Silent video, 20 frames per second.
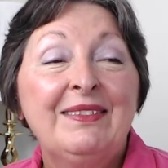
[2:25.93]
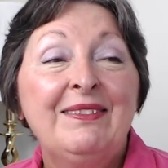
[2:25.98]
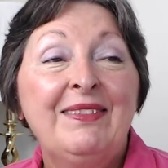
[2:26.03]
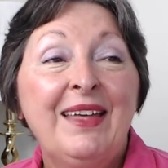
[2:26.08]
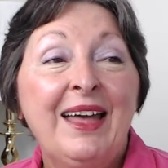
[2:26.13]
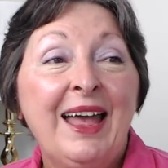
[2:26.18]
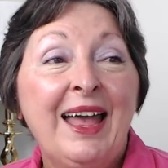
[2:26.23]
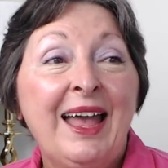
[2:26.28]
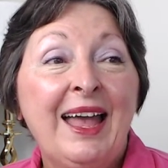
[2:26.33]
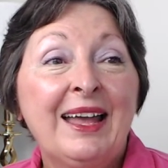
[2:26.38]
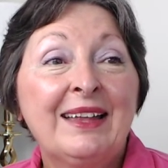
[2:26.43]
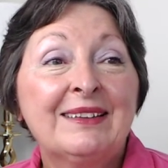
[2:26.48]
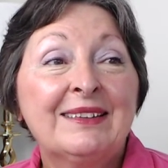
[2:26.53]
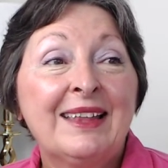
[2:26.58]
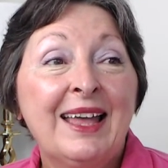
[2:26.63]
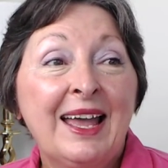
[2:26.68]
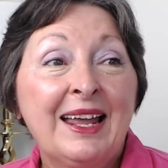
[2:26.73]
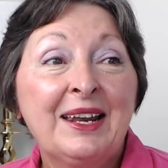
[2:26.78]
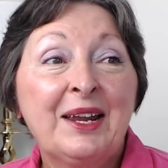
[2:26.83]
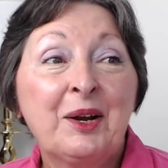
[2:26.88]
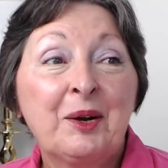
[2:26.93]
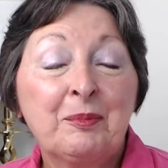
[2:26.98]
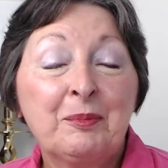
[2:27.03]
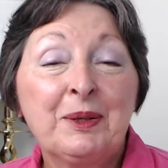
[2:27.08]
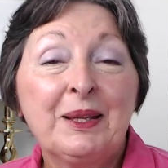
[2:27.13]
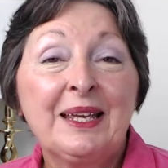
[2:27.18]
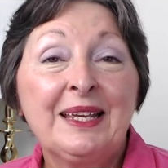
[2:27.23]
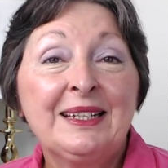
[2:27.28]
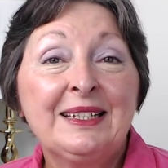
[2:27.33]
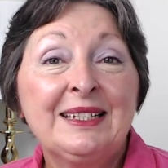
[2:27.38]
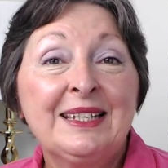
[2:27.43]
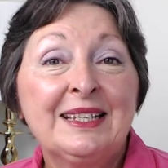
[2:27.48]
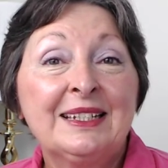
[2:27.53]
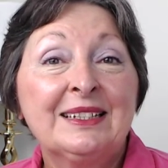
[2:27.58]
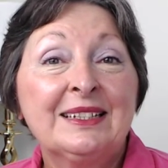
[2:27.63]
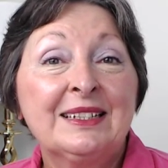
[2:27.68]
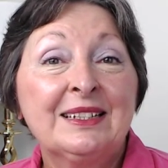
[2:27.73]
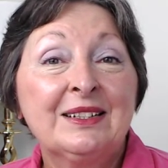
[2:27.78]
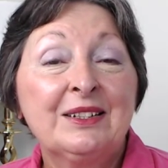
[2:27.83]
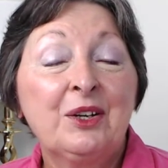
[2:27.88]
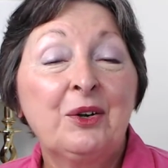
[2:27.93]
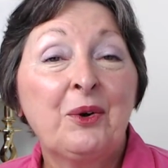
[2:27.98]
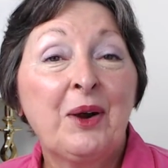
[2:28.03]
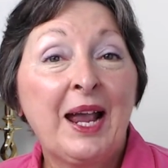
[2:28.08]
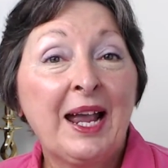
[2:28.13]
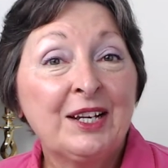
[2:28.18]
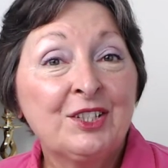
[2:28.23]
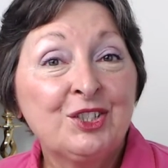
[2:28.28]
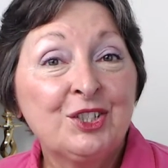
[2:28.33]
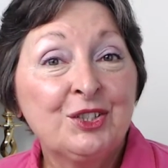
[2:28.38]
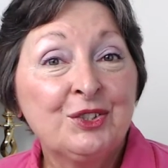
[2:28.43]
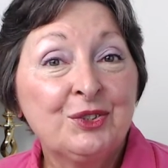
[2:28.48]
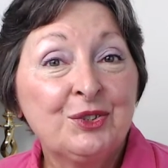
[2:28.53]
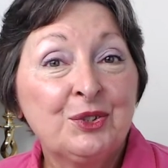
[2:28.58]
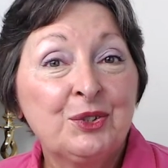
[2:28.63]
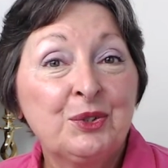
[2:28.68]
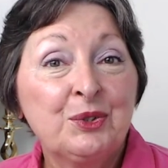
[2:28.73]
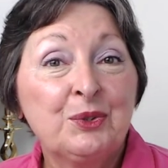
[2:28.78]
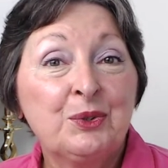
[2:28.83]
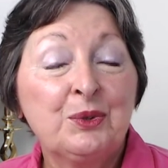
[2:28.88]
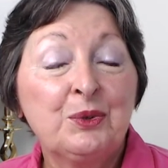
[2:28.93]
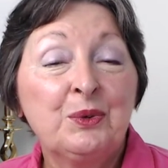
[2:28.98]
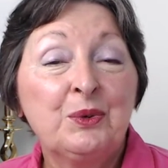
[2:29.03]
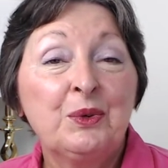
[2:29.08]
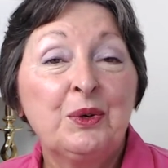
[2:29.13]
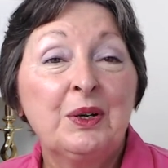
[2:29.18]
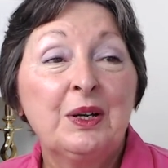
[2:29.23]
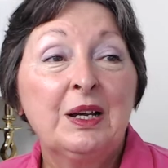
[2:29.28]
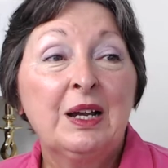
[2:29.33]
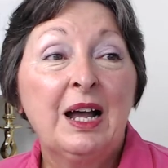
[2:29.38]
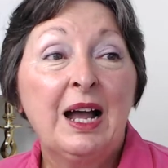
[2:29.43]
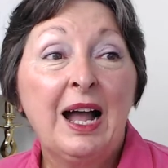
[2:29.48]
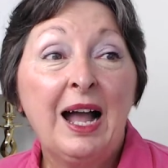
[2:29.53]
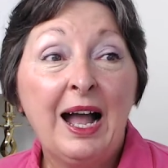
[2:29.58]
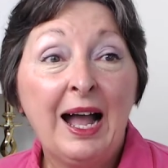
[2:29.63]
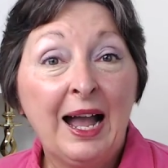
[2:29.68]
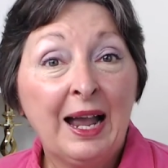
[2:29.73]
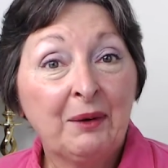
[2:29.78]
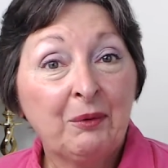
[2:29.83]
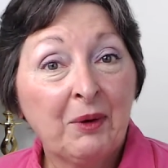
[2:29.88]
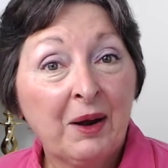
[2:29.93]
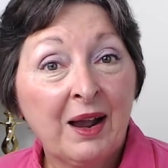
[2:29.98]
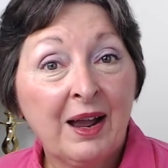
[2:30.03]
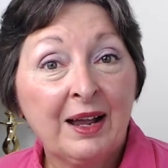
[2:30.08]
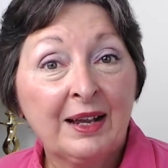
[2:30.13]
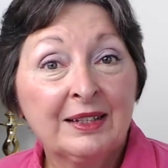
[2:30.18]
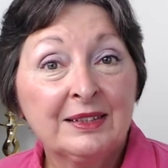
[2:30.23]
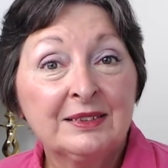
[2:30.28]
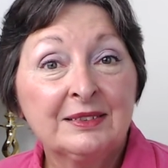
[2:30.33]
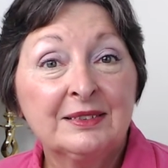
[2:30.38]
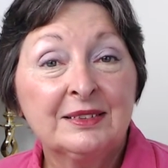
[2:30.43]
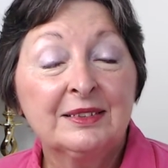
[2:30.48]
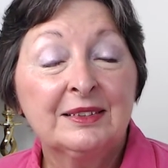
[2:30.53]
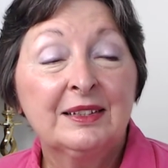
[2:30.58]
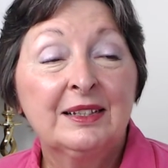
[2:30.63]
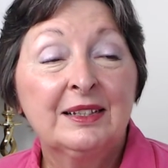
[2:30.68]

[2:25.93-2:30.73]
That airplane didn't crash into a high-rise